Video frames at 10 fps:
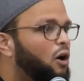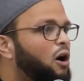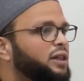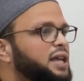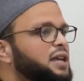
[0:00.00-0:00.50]

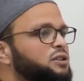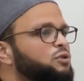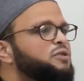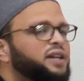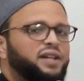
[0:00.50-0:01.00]
All he
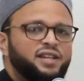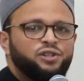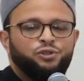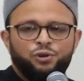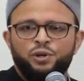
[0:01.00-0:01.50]
knew that
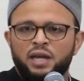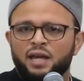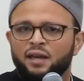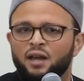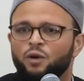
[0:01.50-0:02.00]
his
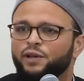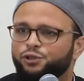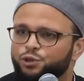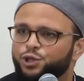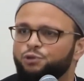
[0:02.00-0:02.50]
duty
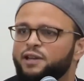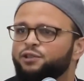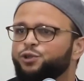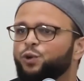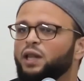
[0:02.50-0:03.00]
was to
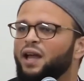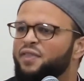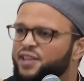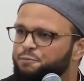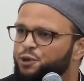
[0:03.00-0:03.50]
surrender to
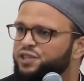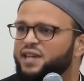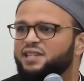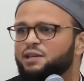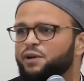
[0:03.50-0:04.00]
Allah, and that's
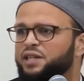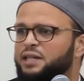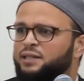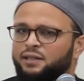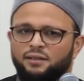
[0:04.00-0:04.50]
precisely what
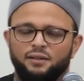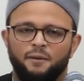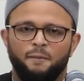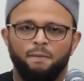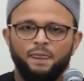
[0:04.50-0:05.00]
he did.
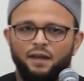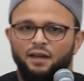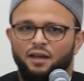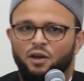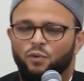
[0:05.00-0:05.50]

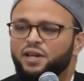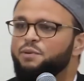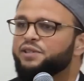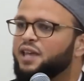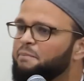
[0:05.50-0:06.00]
When
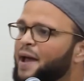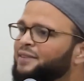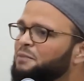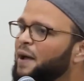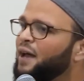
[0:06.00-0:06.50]
he was
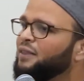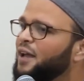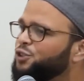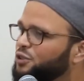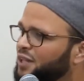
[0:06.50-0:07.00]
commanded by
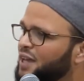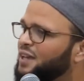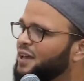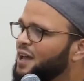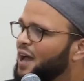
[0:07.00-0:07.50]
Allah to
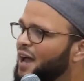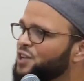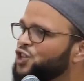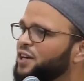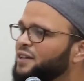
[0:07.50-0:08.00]
take
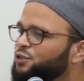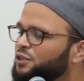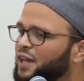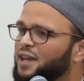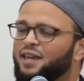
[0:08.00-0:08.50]
Hajar and
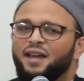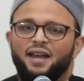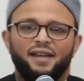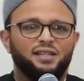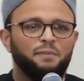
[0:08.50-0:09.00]
to take
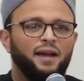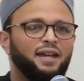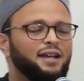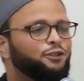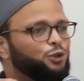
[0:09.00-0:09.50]

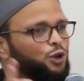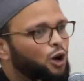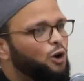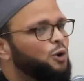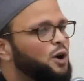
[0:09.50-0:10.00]
Ismail to
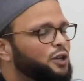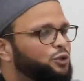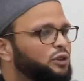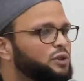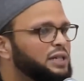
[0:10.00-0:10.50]
go
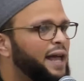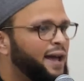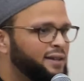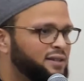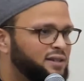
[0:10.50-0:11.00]
to those
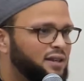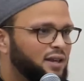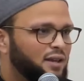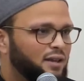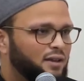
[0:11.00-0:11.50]
lands,